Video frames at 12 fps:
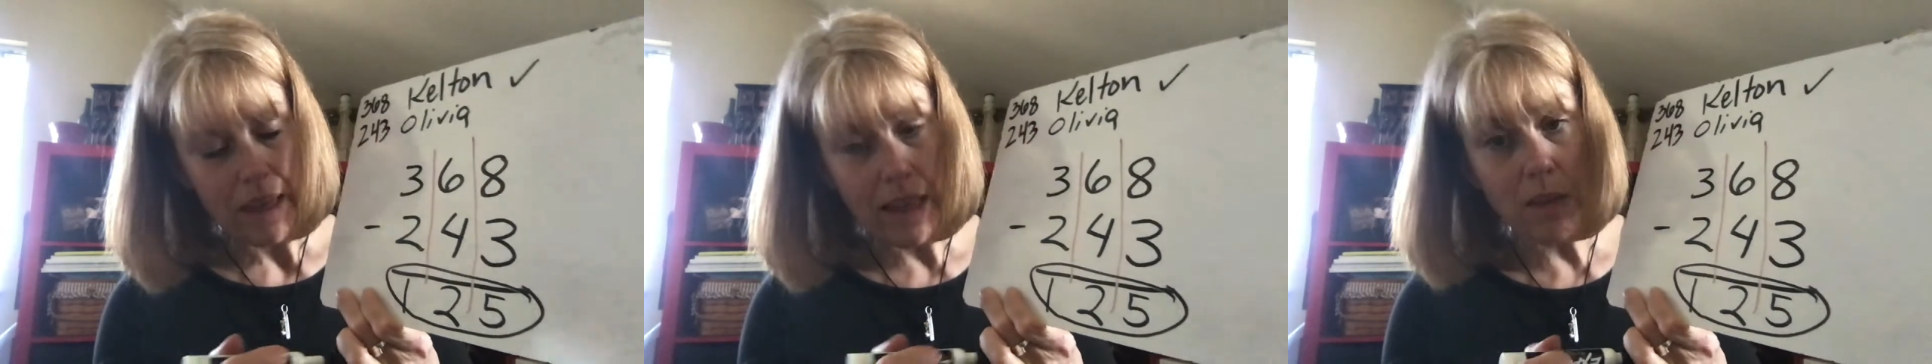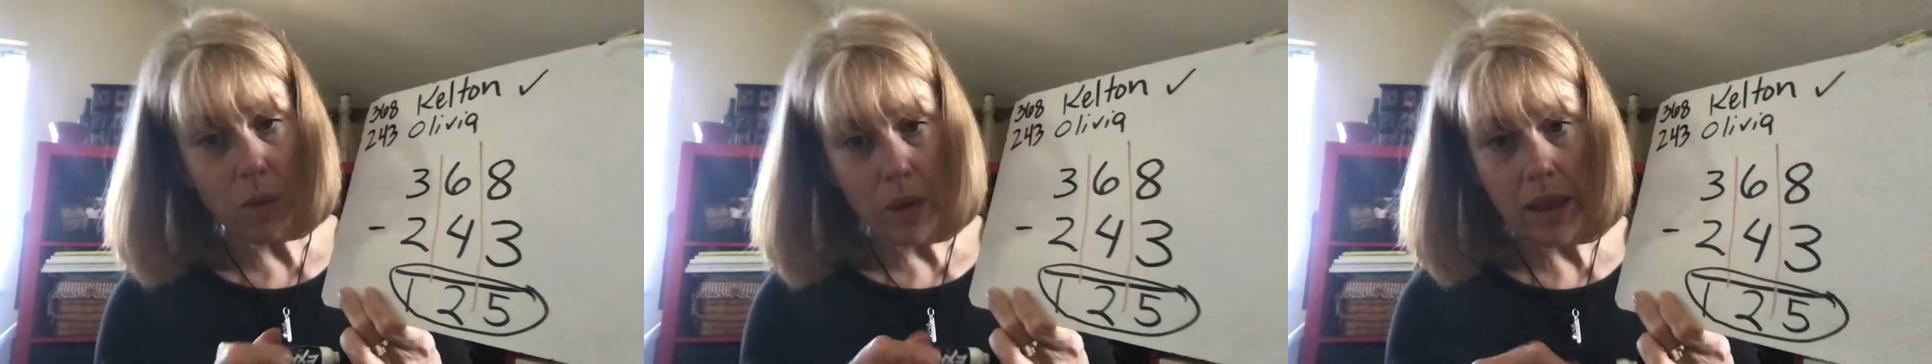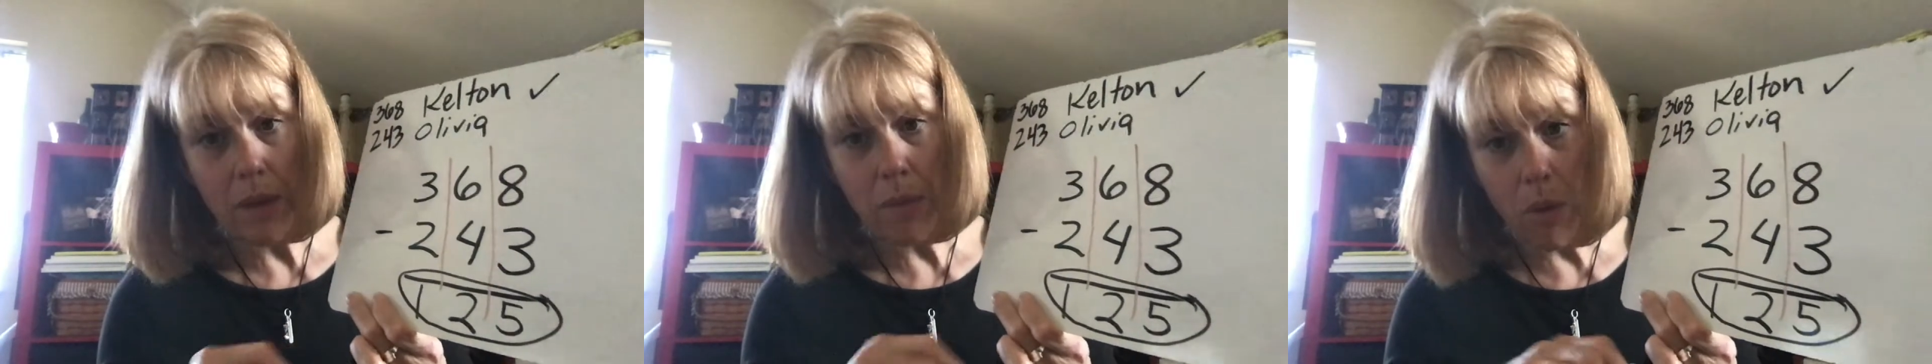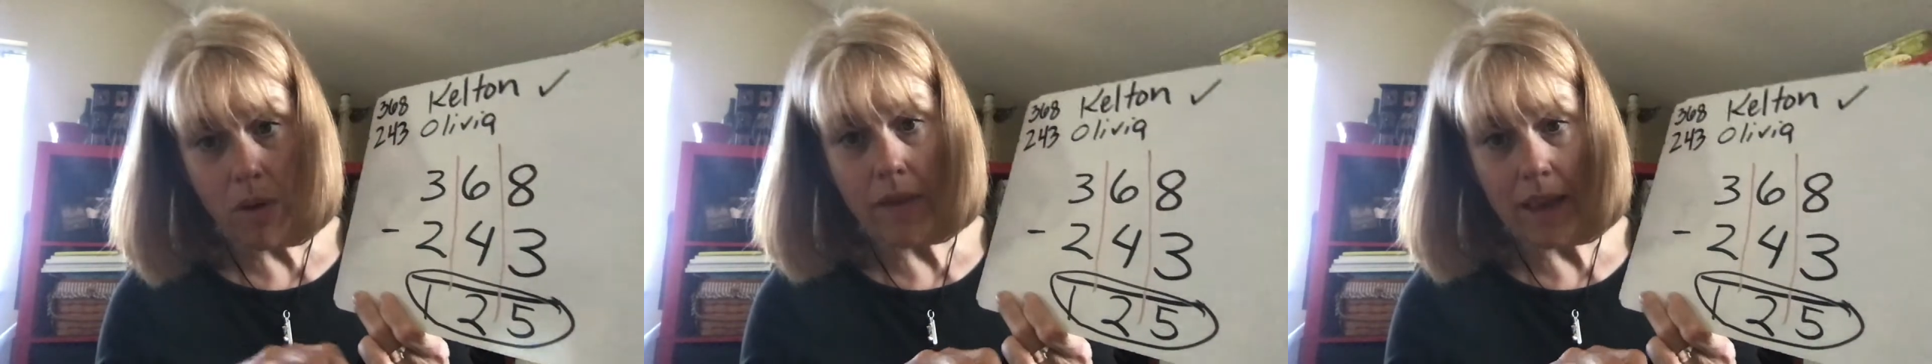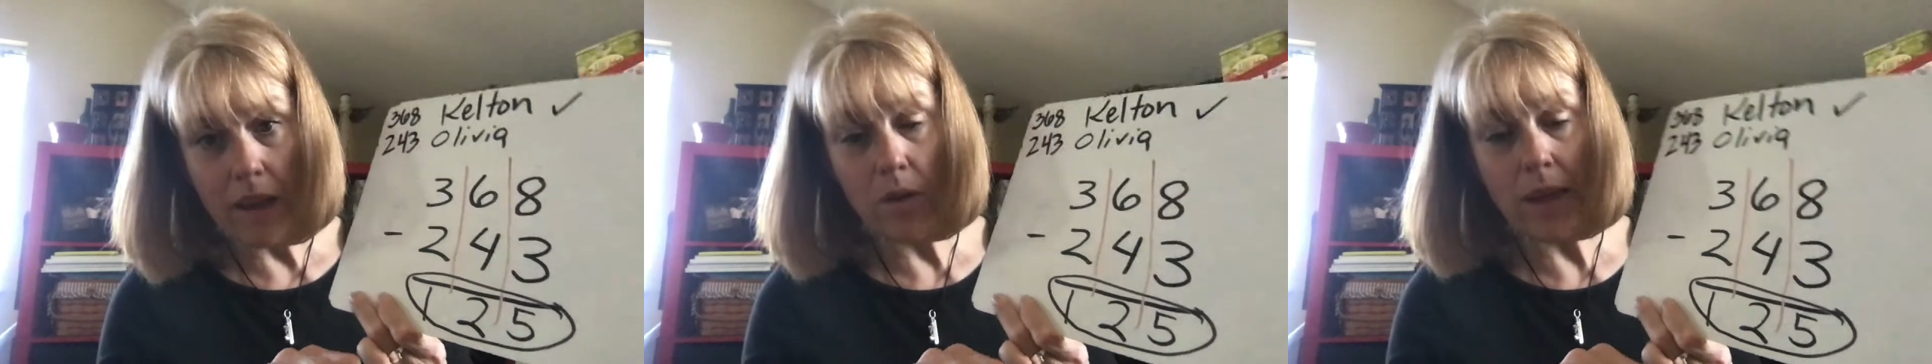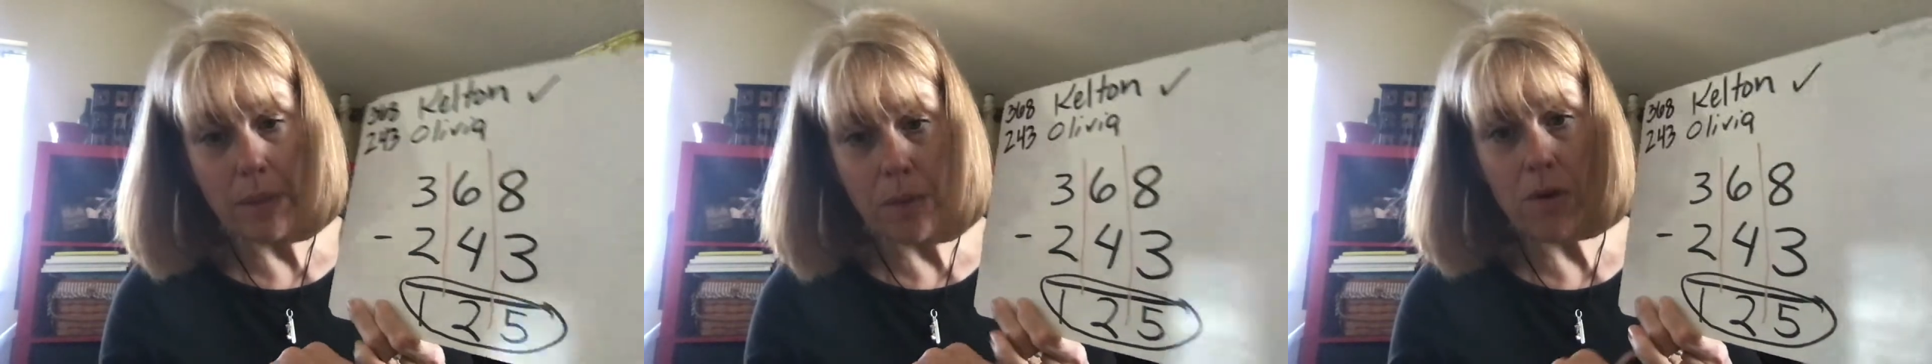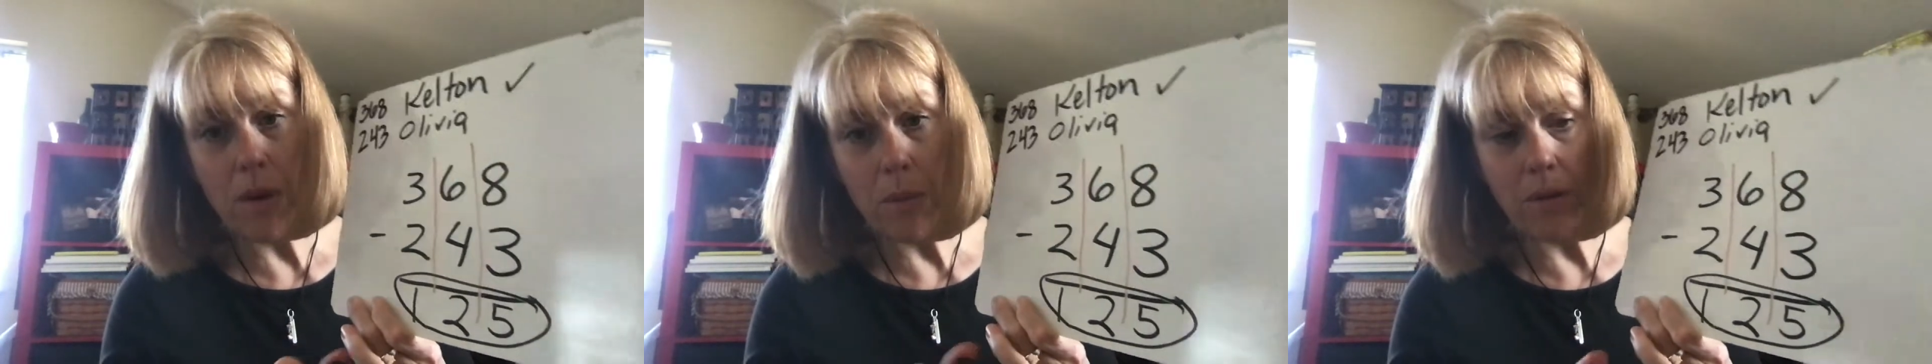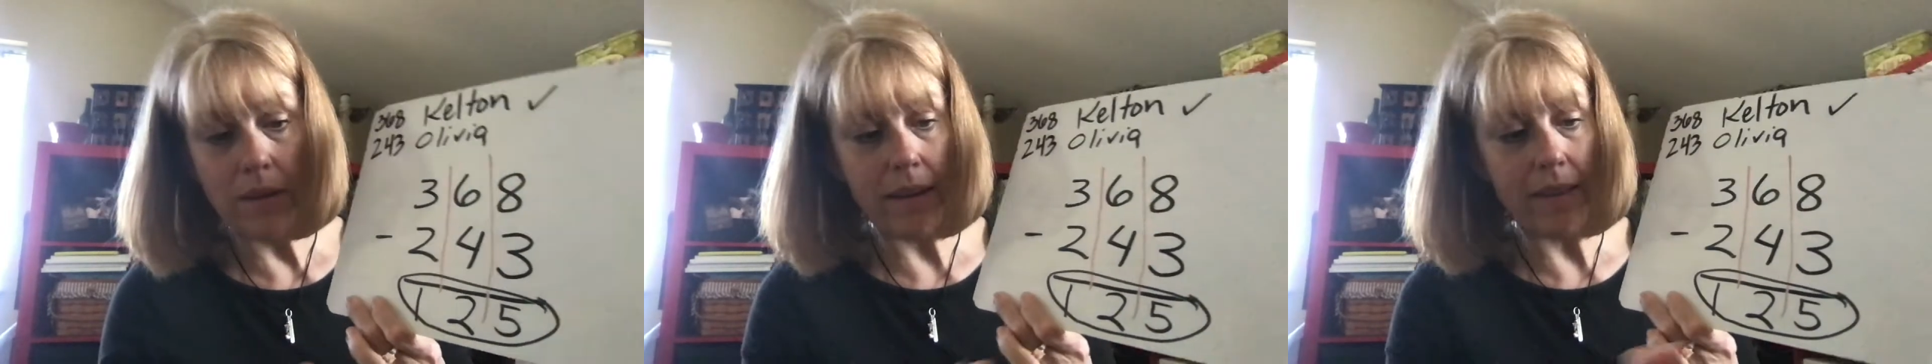It's really important that you keep your
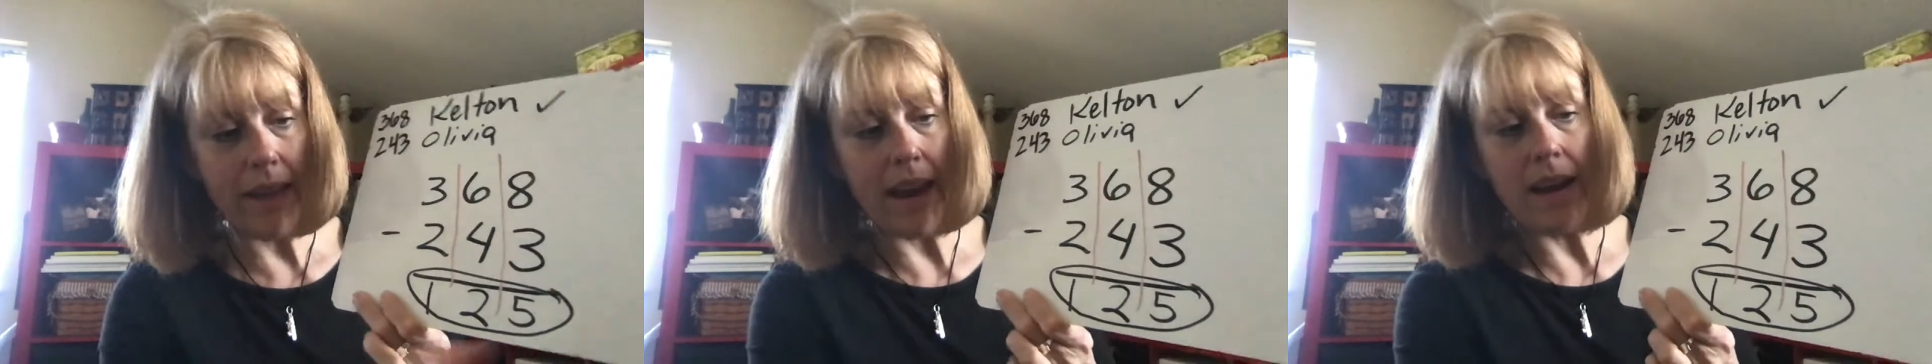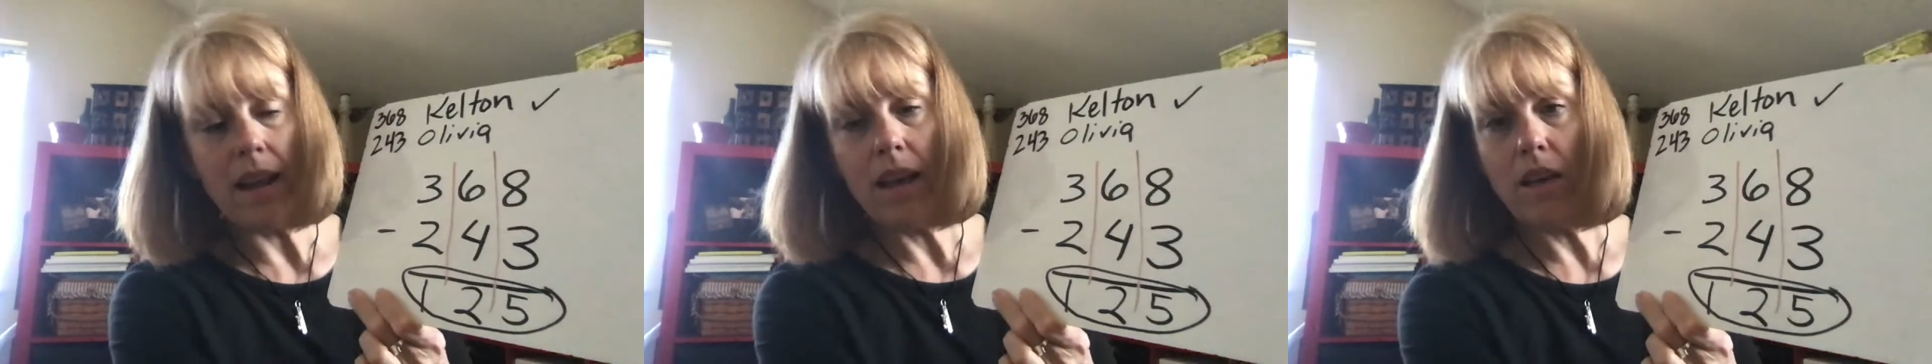numbers in a line.